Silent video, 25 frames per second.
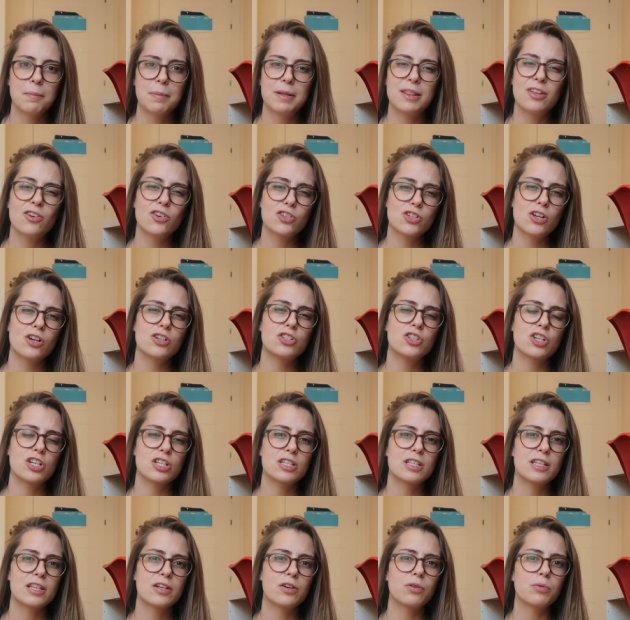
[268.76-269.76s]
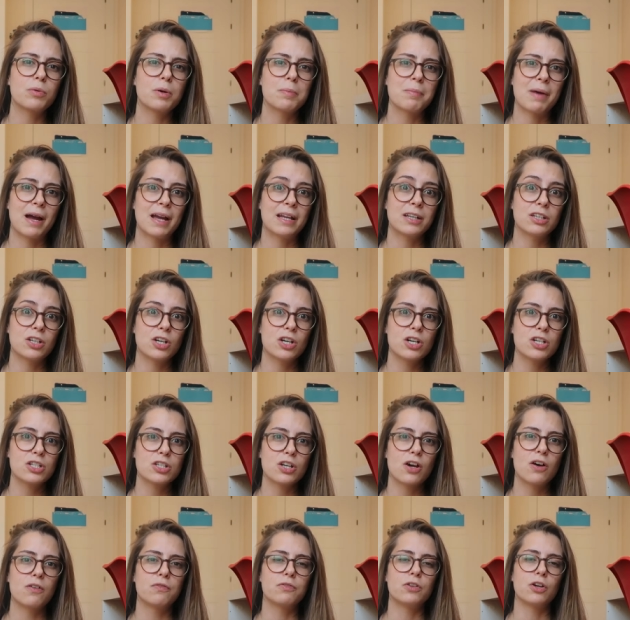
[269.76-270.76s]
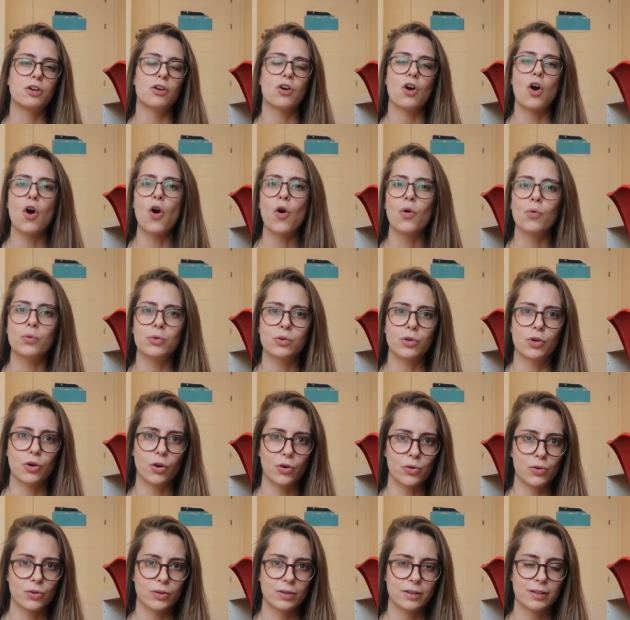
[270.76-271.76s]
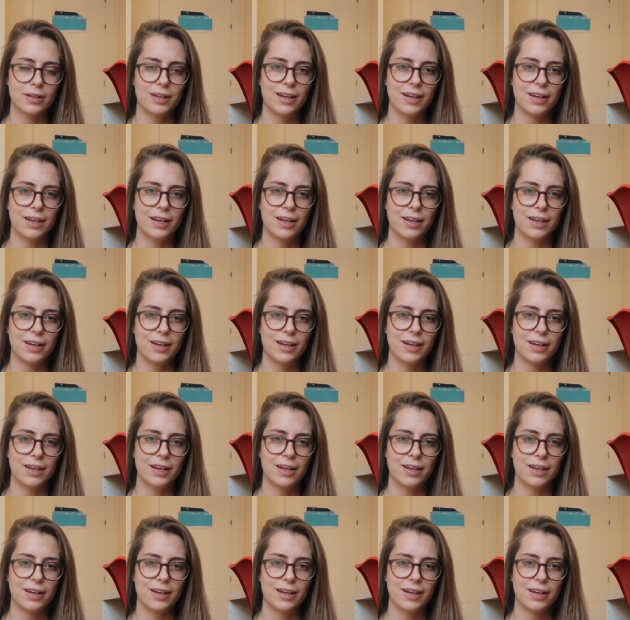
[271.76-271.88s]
But those are just little reminders of your own goal.